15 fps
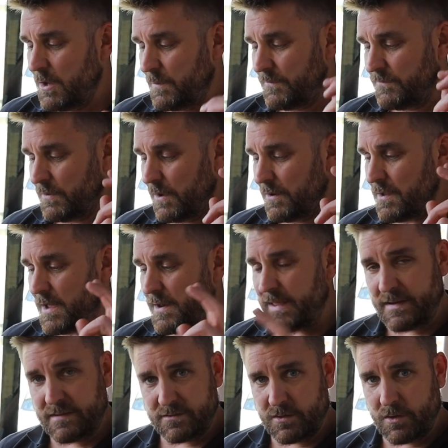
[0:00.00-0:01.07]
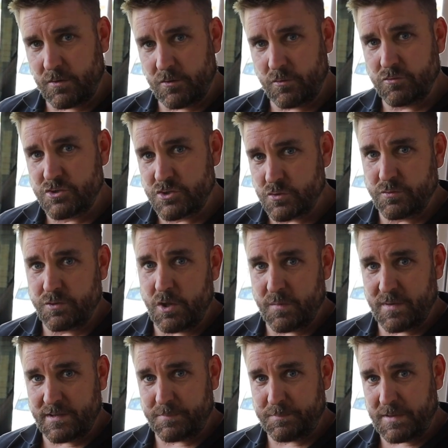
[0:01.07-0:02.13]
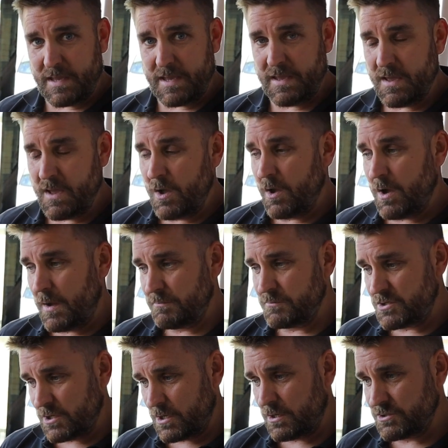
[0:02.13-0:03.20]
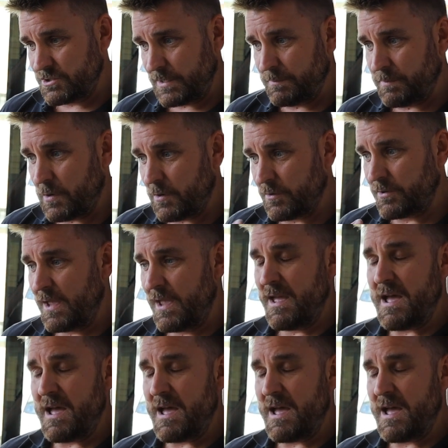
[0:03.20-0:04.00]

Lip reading: We've done an external dual USB charging pod,